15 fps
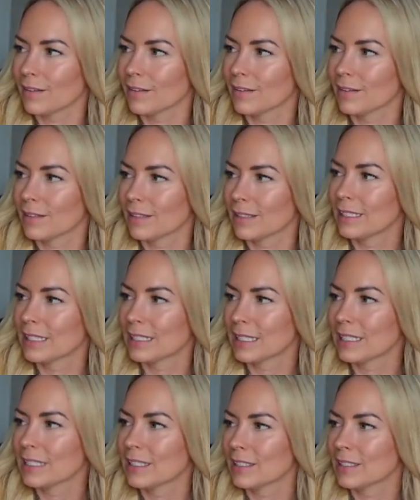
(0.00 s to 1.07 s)

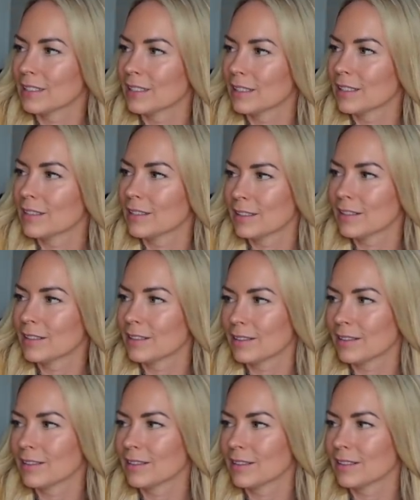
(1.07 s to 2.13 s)

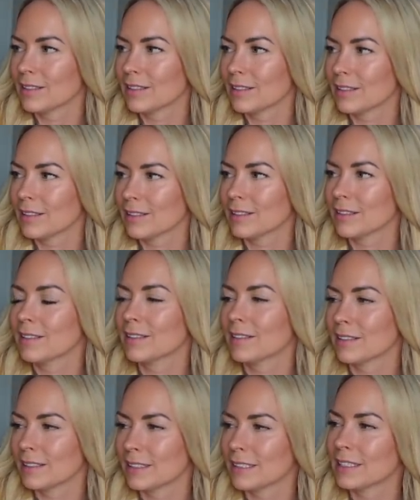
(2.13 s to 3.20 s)

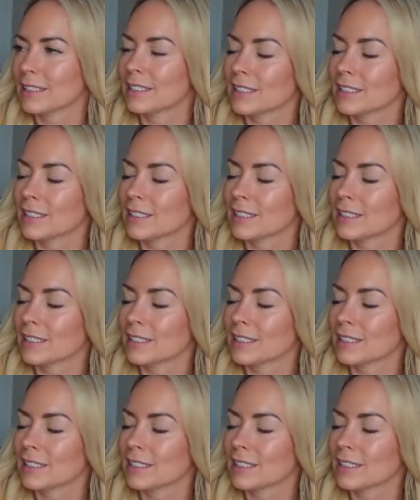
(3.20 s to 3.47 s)
(silent)